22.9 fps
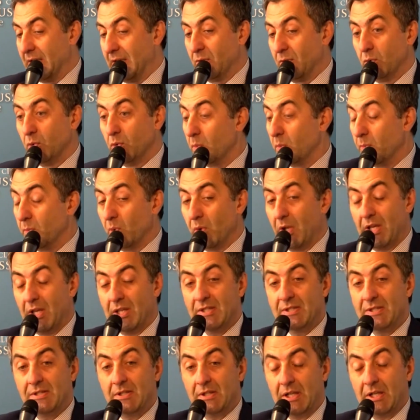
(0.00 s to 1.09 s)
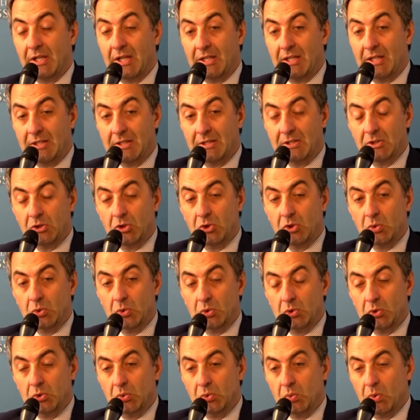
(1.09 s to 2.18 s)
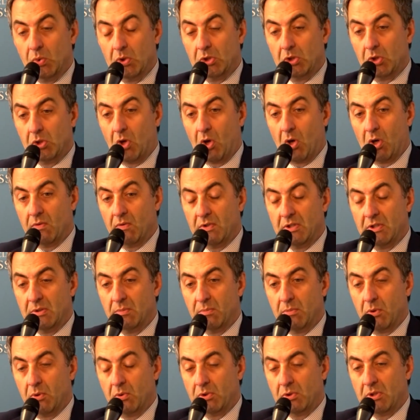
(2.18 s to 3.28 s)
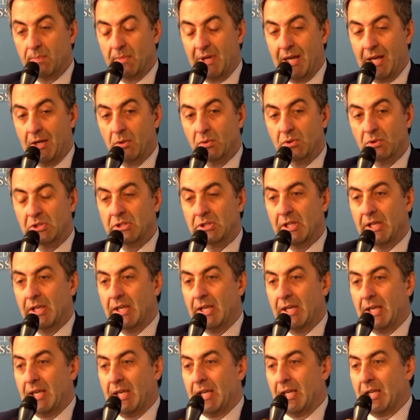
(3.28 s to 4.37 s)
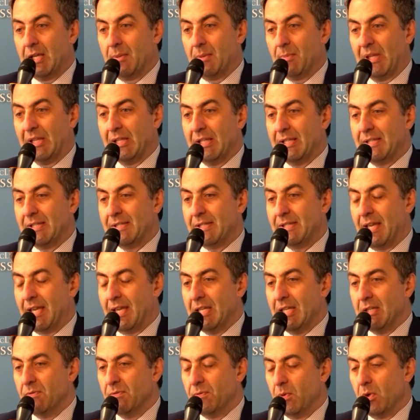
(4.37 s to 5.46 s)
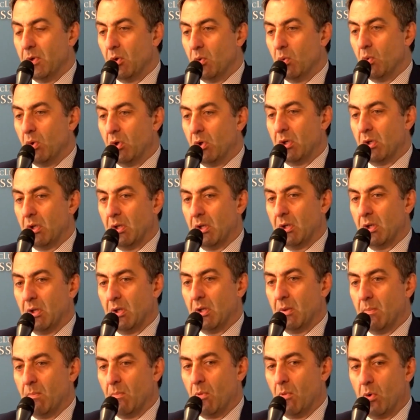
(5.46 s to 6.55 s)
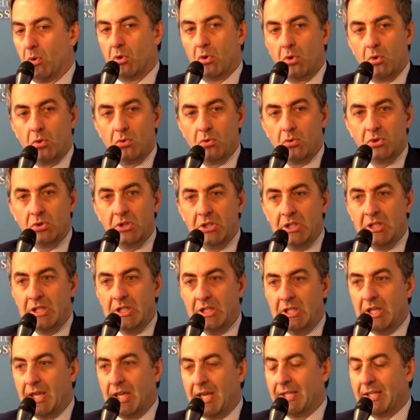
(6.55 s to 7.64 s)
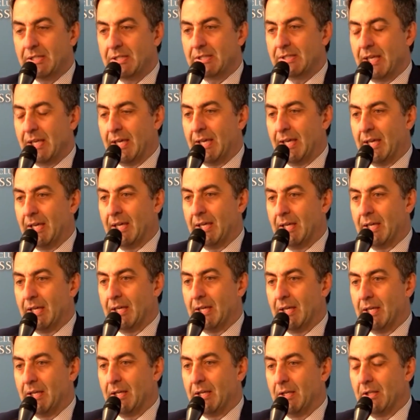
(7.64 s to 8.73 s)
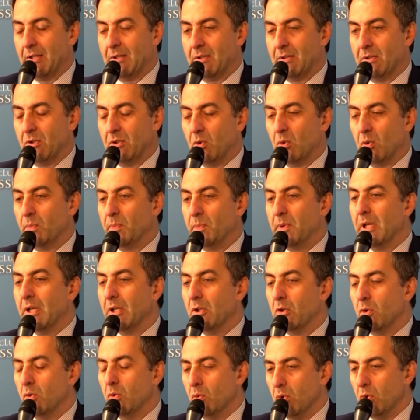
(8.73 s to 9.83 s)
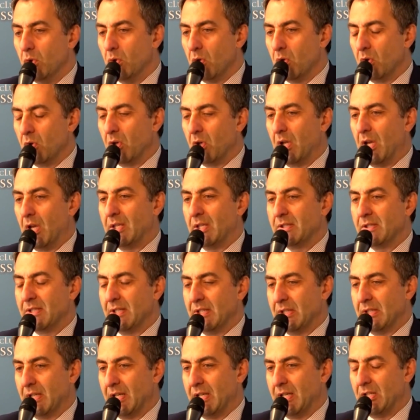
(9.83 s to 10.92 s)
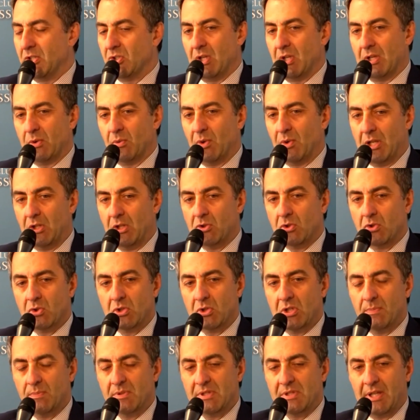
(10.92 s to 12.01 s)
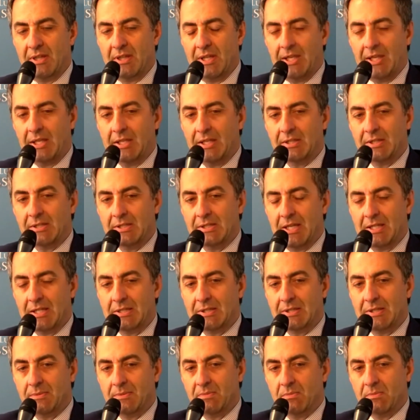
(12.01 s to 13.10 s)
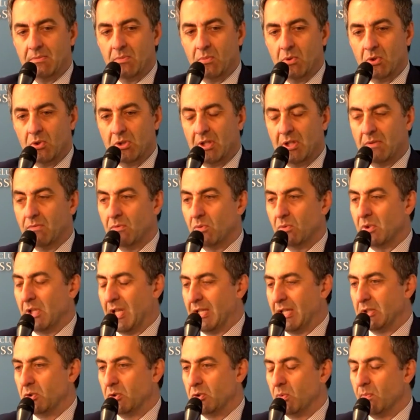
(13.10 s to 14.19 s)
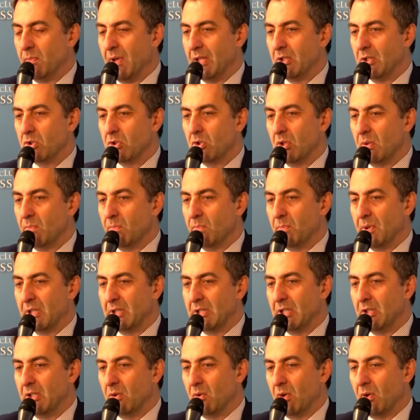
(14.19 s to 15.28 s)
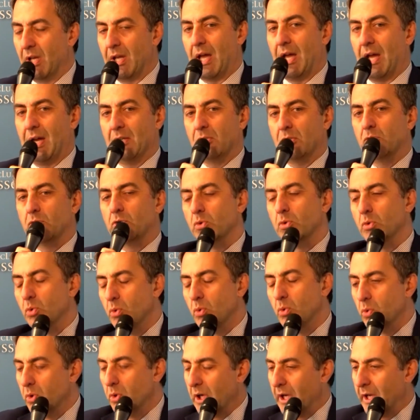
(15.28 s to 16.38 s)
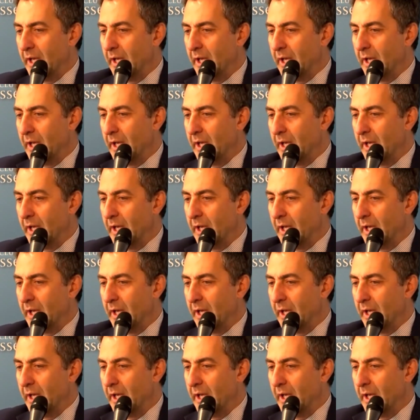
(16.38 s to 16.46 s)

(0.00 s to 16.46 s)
turbulence related to what COVID brought about. But let's say if we look more closely at the European Union and Central Asia relationships, I think that what I would like to mention in particular are two